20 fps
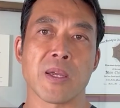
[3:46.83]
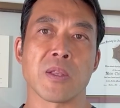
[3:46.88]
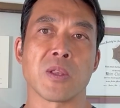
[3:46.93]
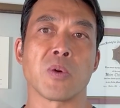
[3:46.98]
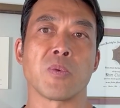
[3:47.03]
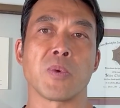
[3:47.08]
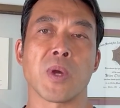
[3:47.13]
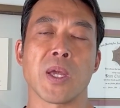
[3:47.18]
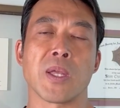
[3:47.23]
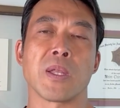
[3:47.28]
in the
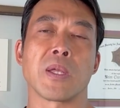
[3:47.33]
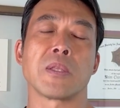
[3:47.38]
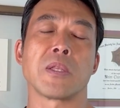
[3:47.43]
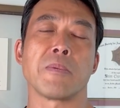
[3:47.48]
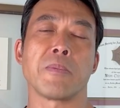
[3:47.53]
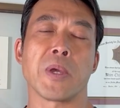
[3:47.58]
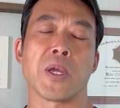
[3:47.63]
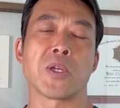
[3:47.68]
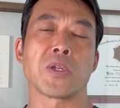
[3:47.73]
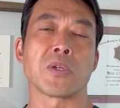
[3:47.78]
way that the
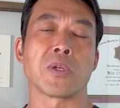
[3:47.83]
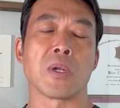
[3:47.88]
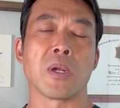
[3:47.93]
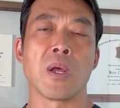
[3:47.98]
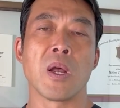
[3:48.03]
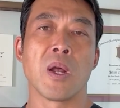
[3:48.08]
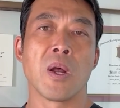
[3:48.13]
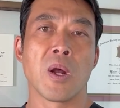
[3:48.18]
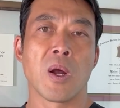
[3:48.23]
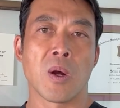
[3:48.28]
patient
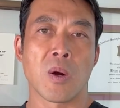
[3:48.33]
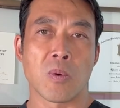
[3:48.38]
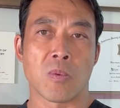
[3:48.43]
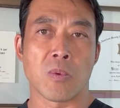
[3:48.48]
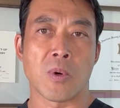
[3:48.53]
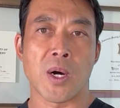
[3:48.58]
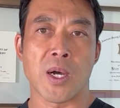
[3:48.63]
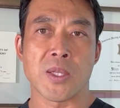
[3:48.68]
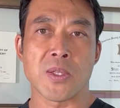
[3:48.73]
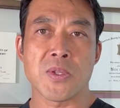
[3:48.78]

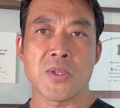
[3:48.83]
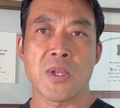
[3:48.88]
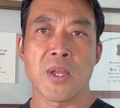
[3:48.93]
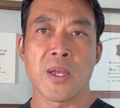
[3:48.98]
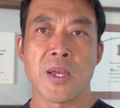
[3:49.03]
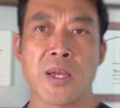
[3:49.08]
wants.